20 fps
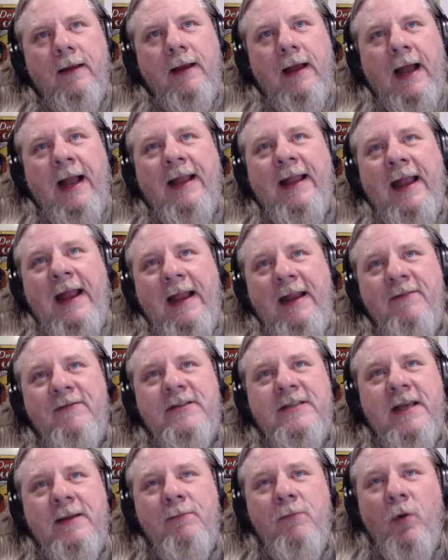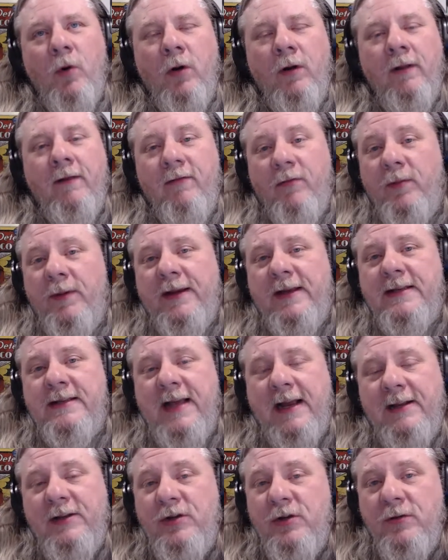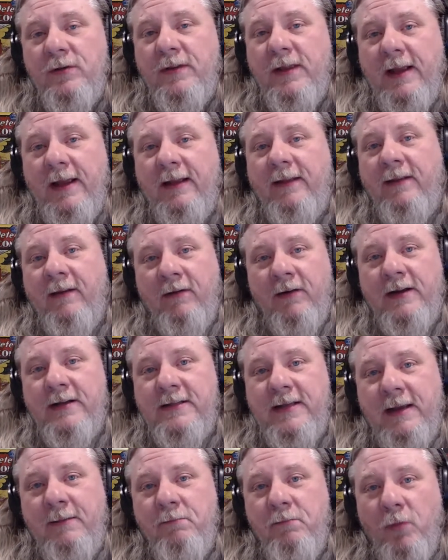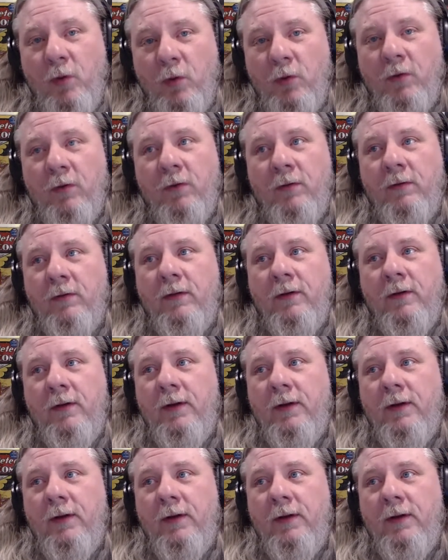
I can't even say moral level, because I do think there is a moral